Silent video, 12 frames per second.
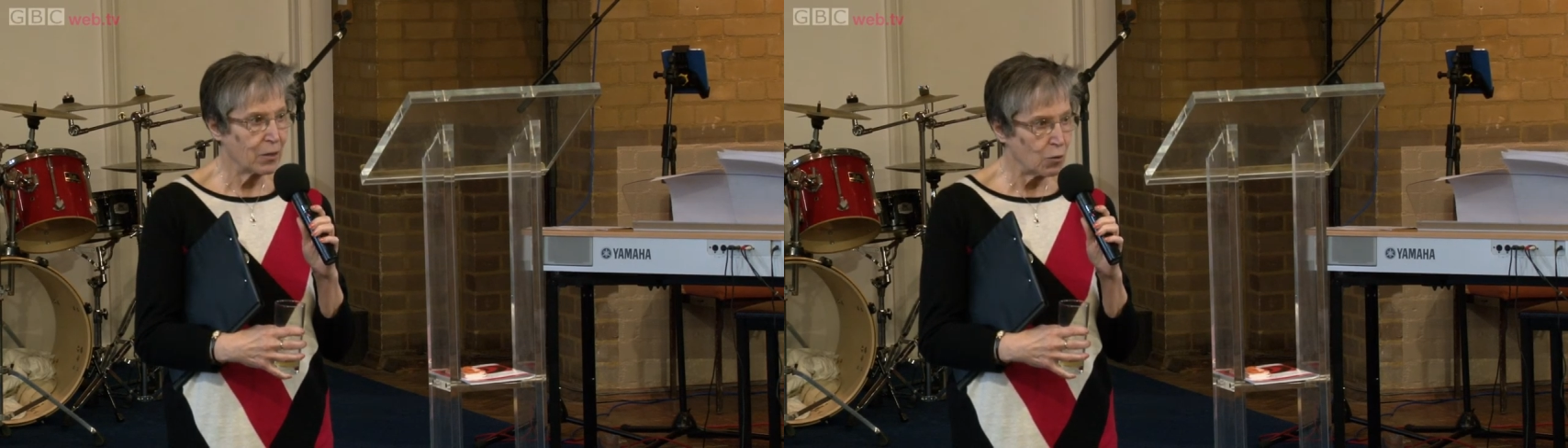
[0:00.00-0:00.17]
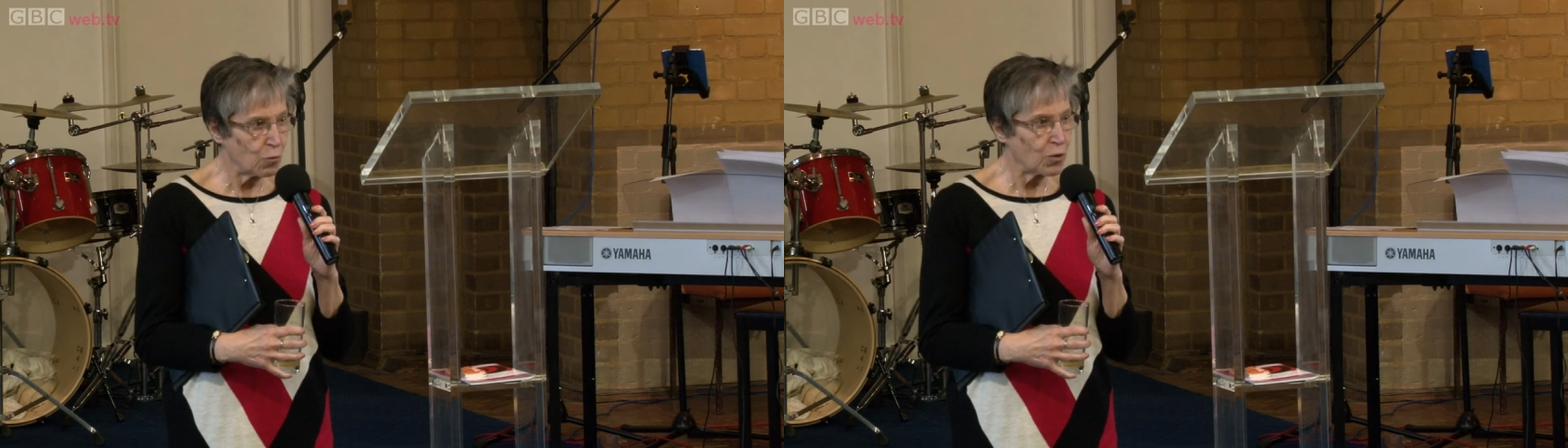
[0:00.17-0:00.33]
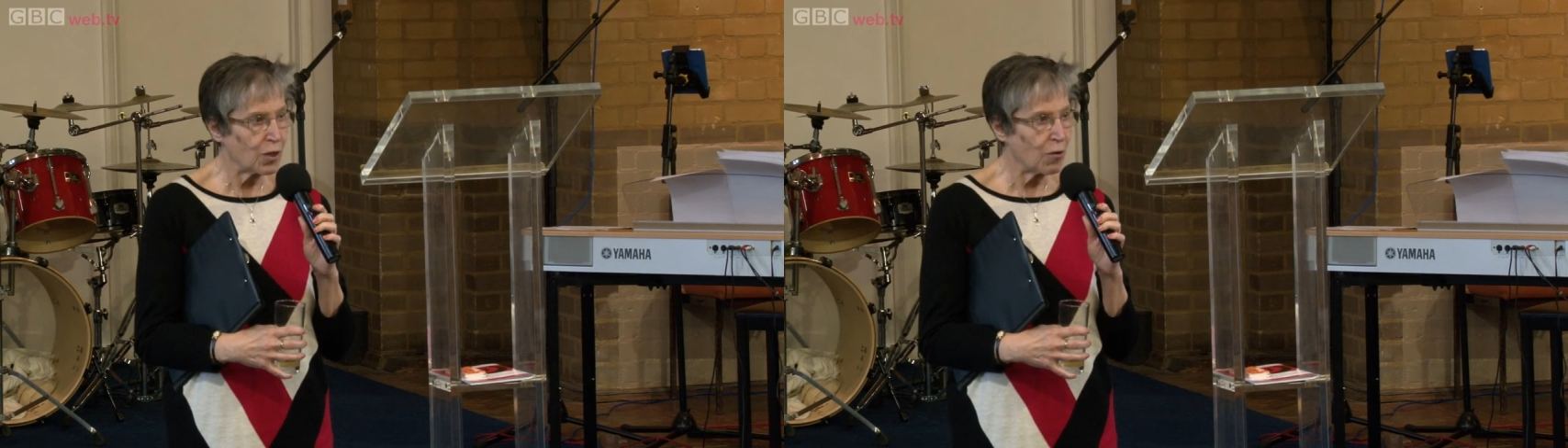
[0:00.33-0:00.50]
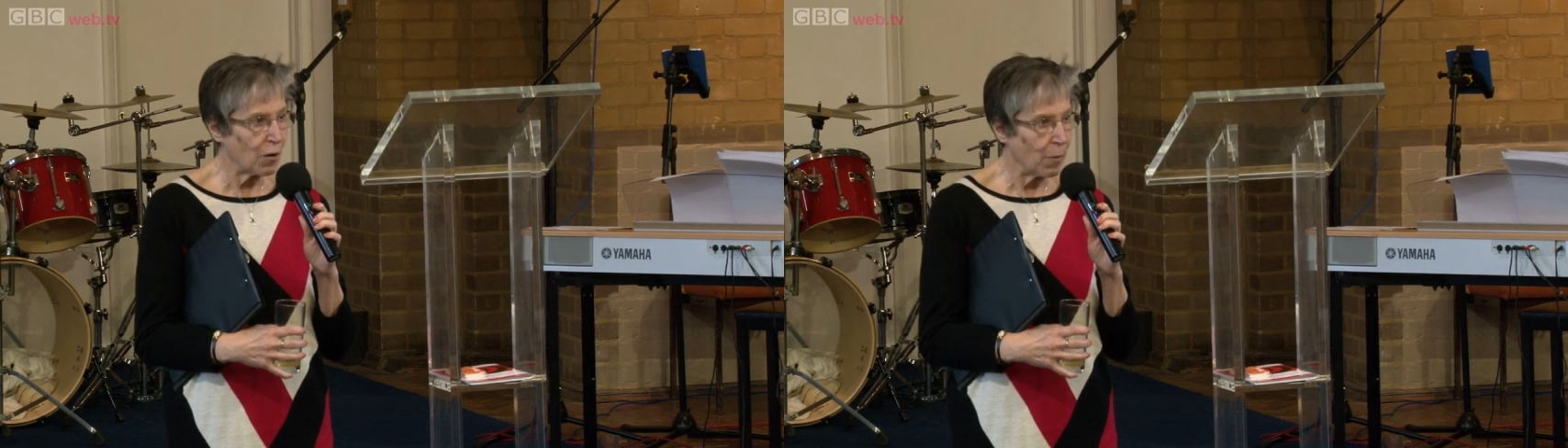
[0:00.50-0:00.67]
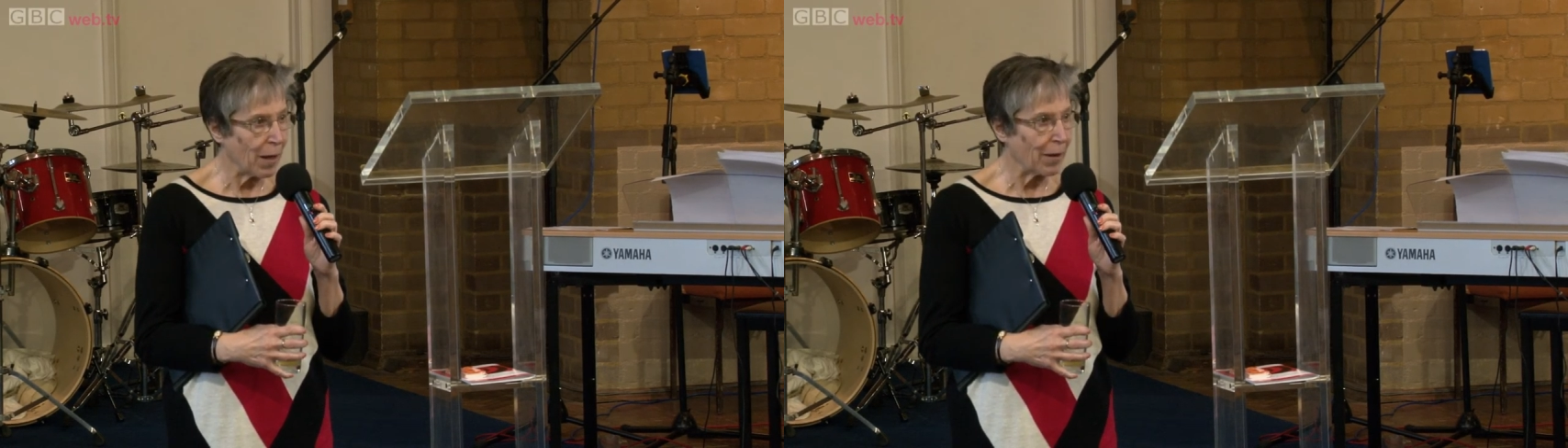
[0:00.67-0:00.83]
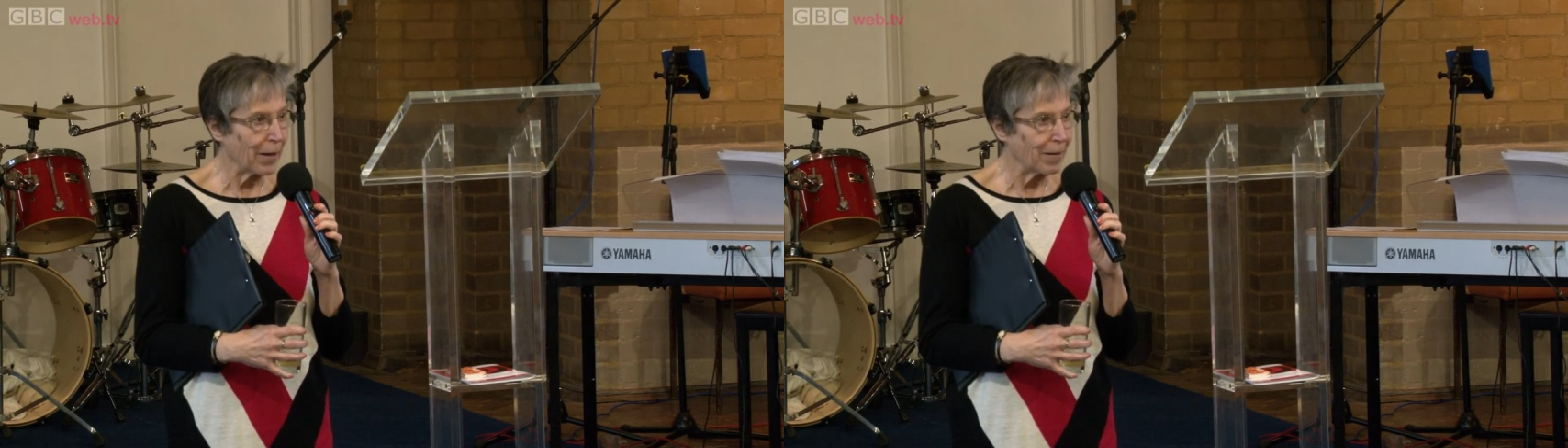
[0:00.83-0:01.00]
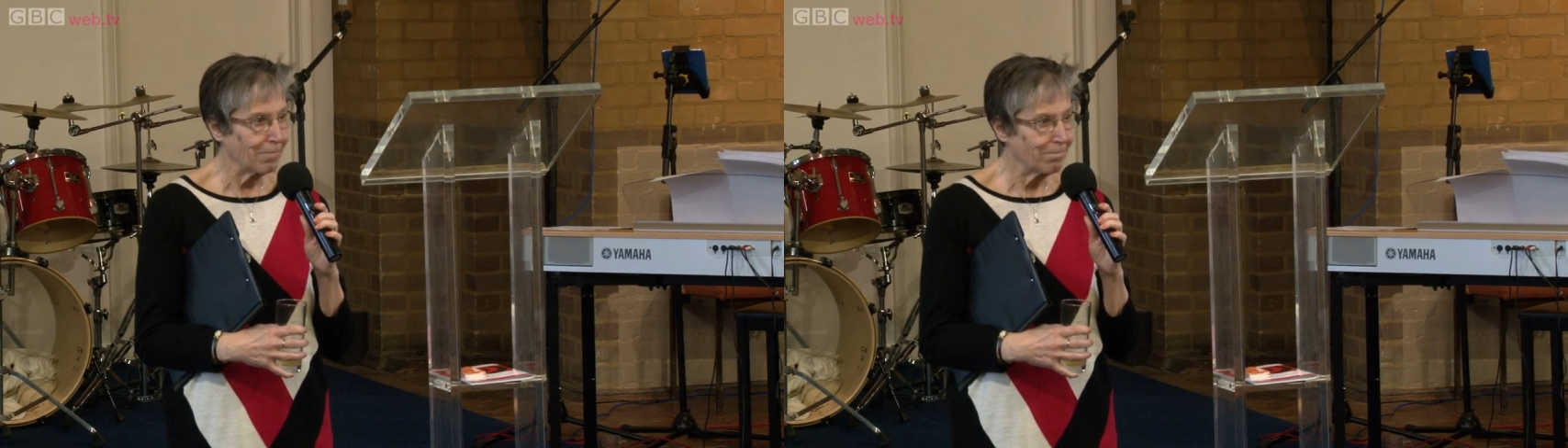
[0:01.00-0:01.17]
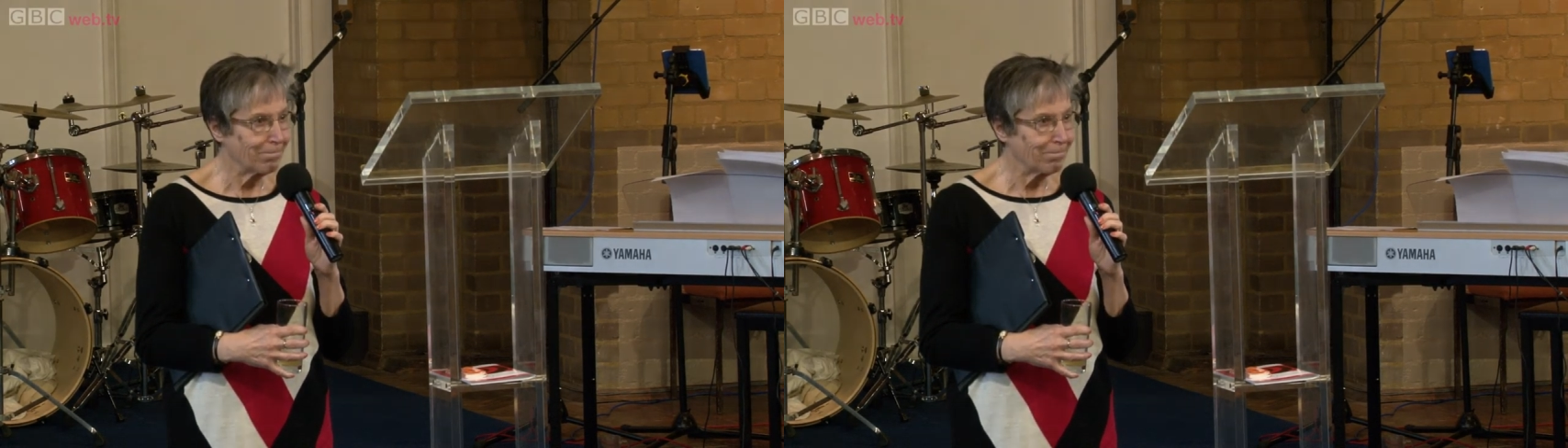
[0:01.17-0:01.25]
Talk to God about it.